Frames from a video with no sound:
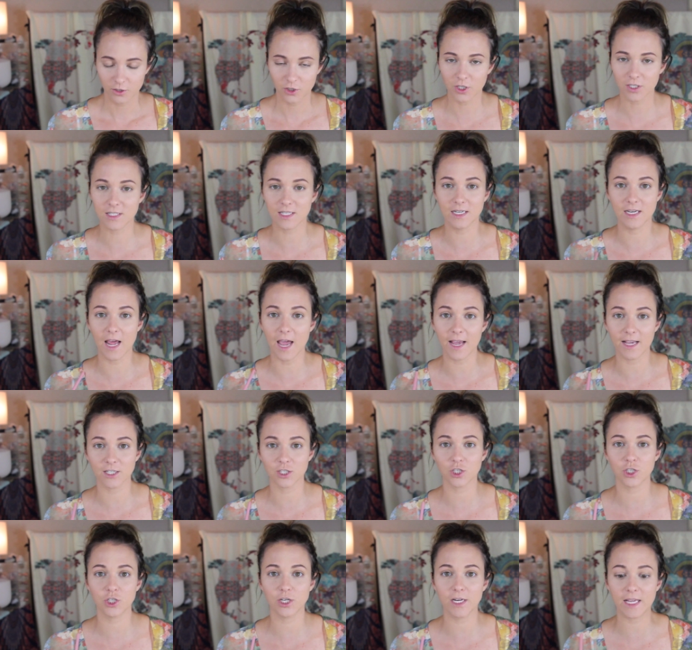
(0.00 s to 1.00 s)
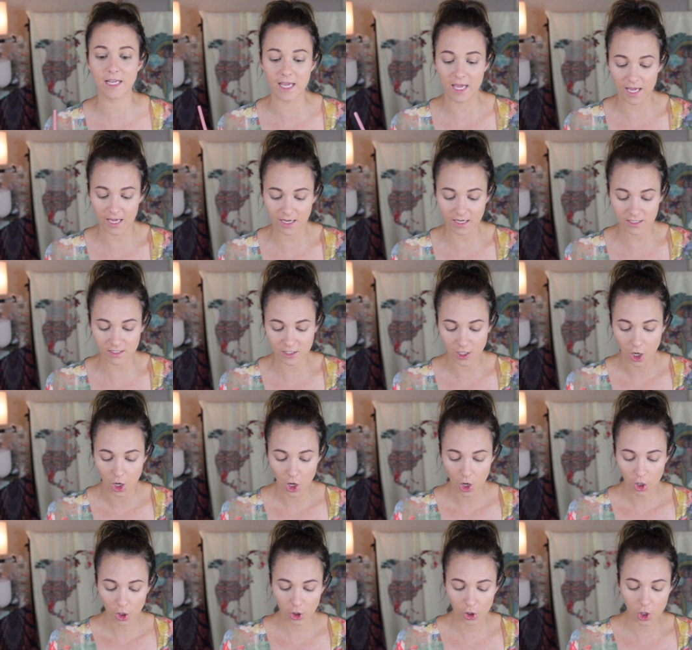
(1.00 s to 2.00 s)
just nice. She kicks
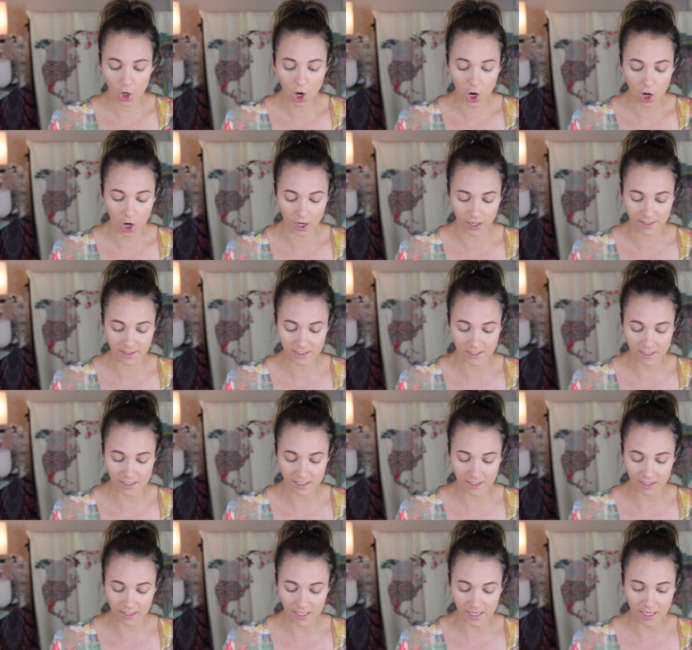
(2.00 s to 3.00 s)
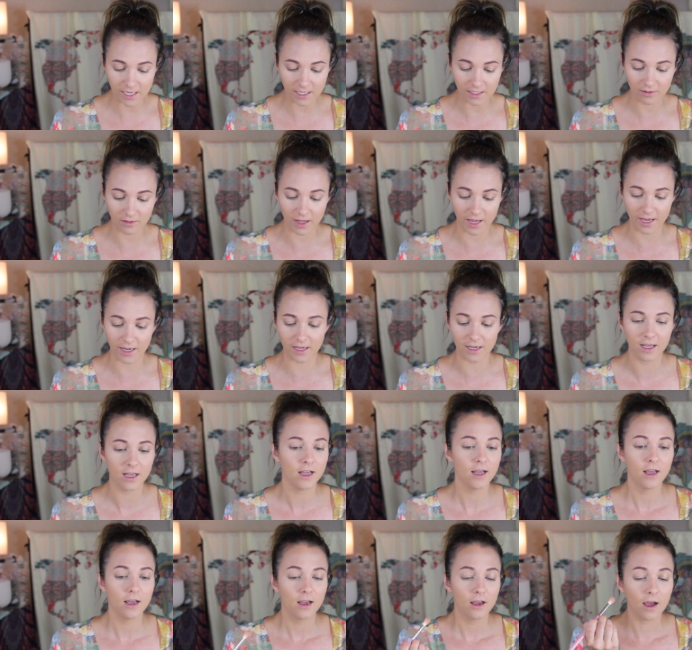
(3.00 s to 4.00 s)
constantly. Like,
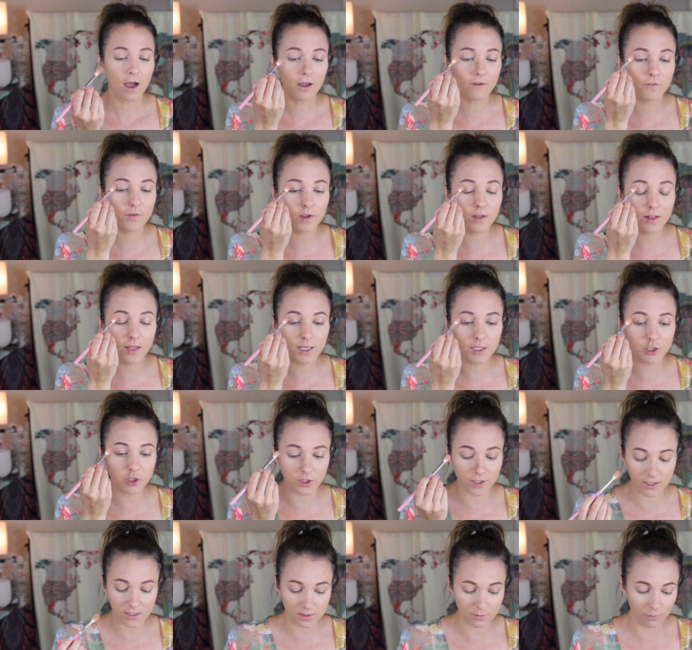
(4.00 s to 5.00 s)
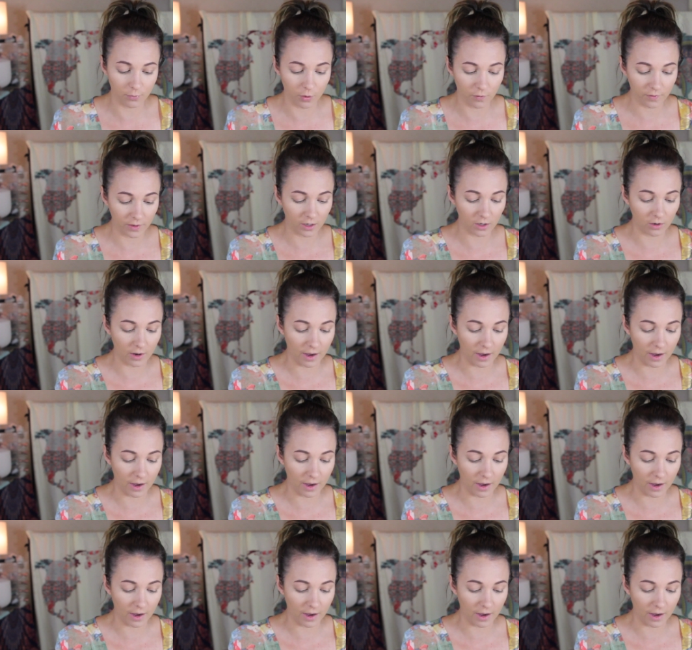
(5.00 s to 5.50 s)
I feel like she's moving